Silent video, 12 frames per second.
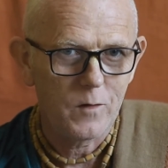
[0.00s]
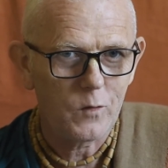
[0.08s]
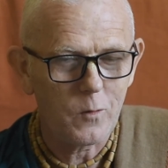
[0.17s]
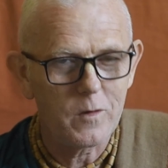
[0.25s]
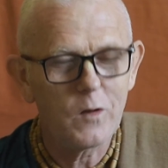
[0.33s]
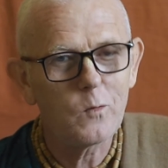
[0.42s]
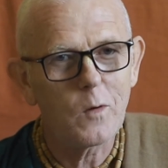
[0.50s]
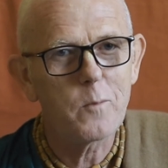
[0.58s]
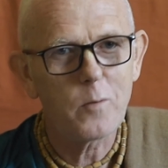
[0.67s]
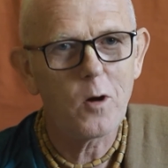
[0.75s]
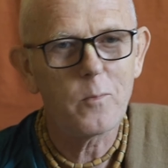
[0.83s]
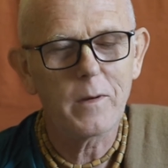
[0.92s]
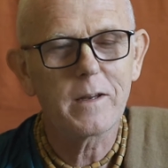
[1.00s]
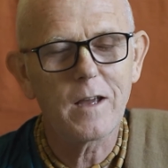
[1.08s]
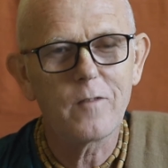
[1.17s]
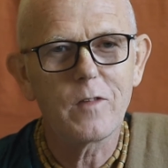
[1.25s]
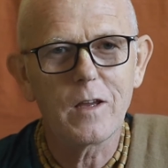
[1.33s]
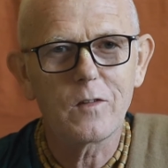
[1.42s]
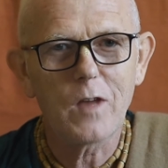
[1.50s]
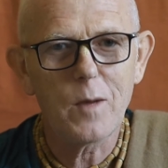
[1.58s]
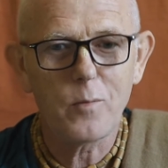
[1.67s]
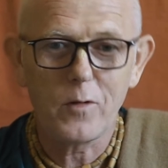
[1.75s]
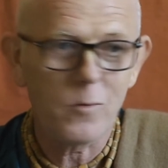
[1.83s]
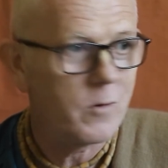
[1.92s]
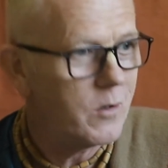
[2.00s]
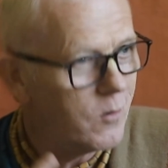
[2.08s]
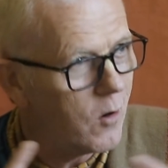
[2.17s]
So in this way, Prabhupada gave the example that when you